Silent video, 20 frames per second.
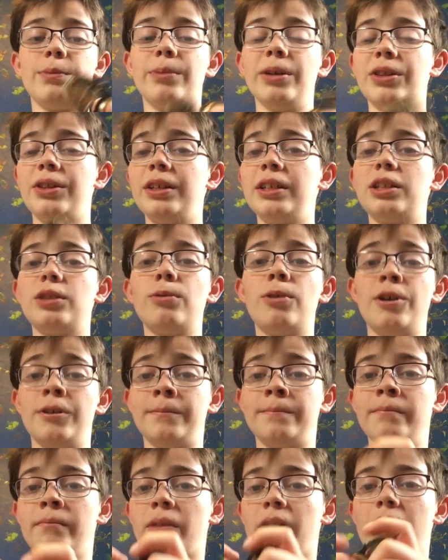But this
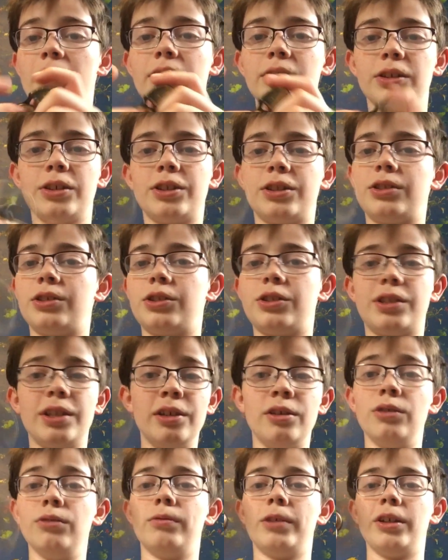one
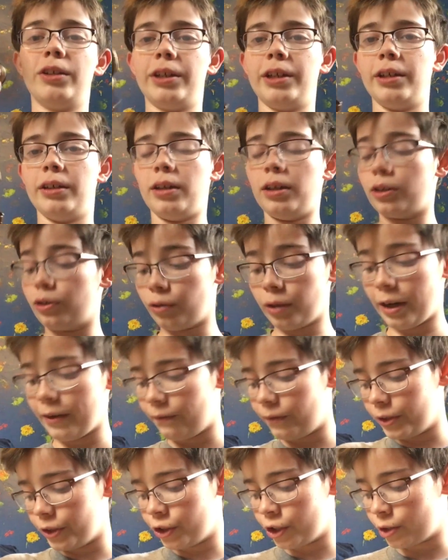still really a
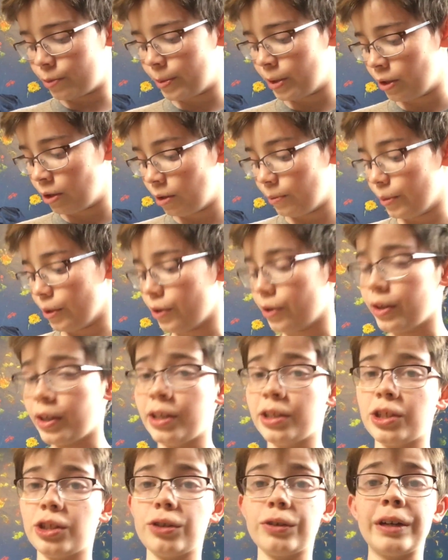great fidget spinner. But
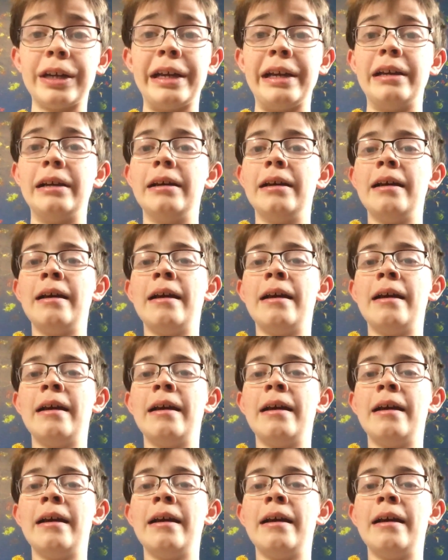these 3,